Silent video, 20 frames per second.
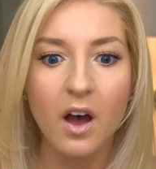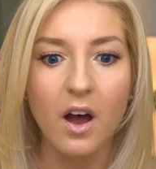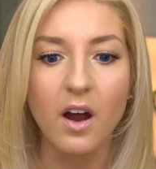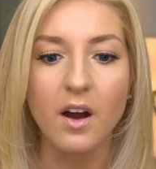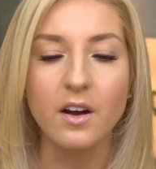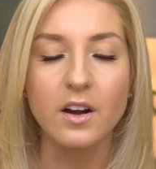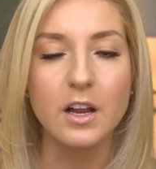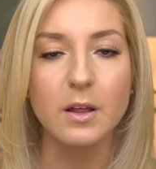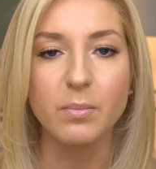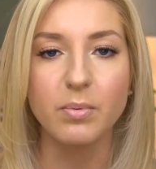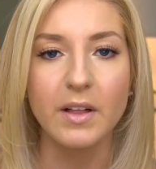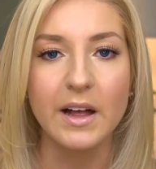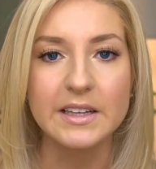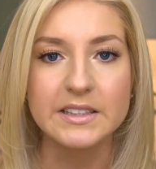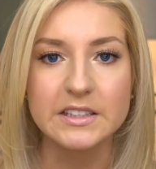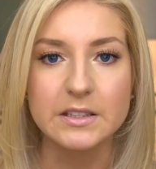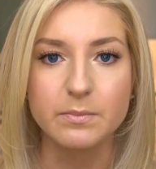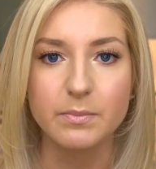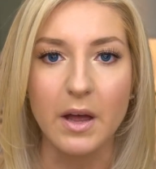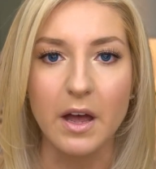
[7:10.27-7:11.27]
already applied
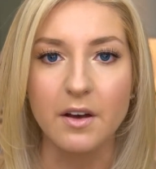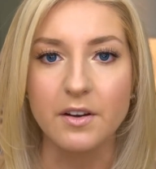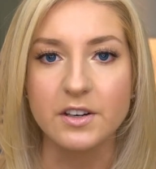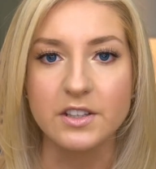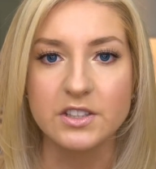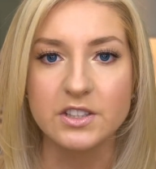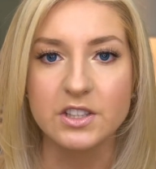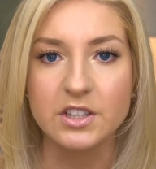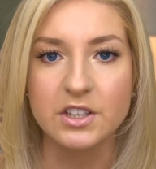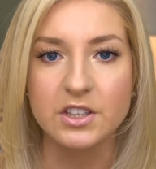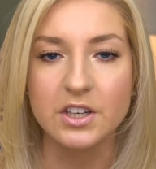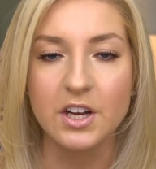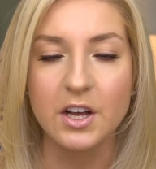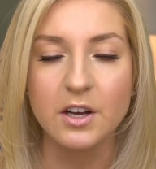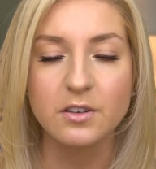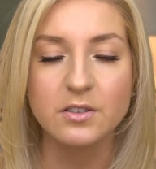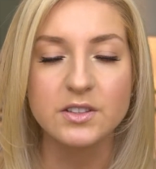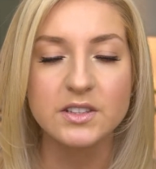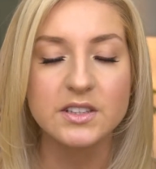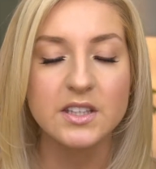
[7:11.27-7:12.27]
some powder to your
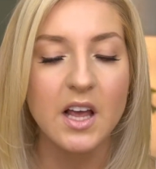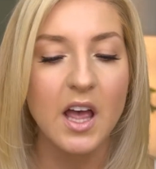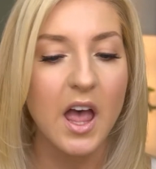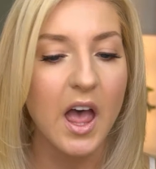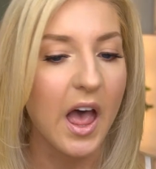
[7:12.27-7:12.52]
nose,